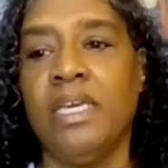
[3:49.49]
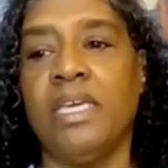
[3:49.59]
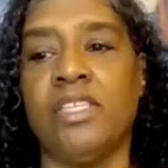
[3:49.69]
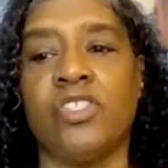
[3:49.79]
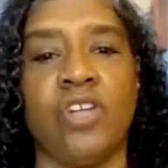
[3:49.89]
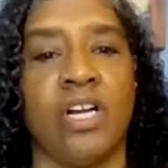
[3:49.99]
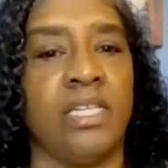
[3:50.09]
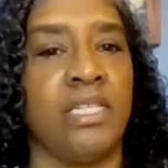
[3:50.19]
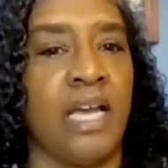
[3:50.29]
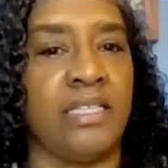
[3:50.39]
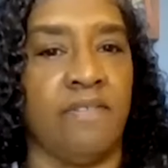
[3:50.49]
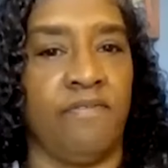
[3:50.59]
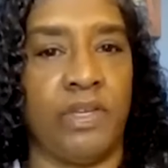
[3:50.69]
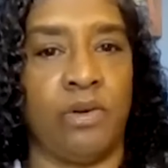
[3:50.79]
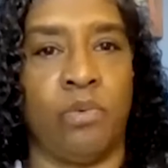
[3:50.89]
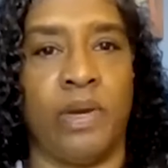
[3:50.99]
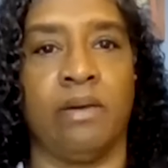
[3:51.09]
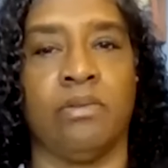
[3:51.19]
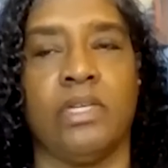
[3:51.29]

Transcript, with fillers: he started not to feel well.